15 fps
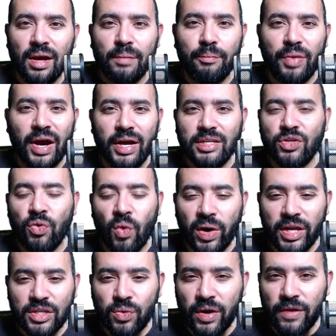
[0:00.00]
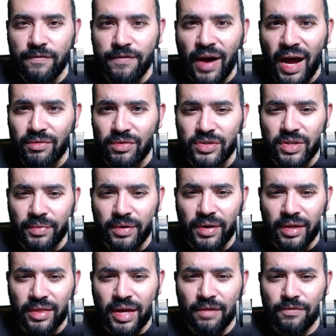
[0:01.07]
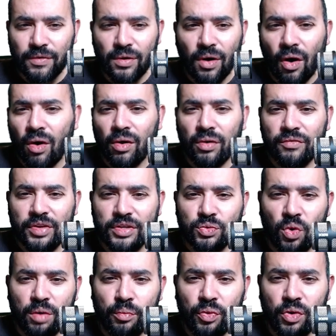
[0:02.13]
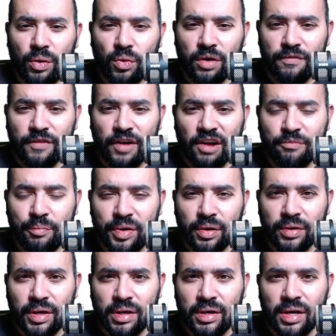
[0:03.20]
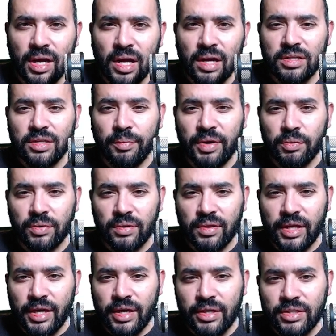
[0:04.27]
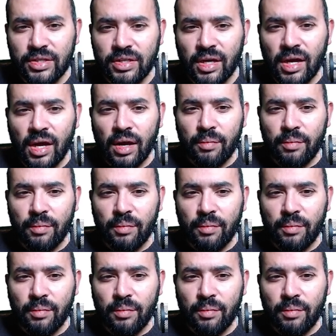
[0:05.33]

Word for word: by 2025 or something like that for all this 1.15 billion to be released,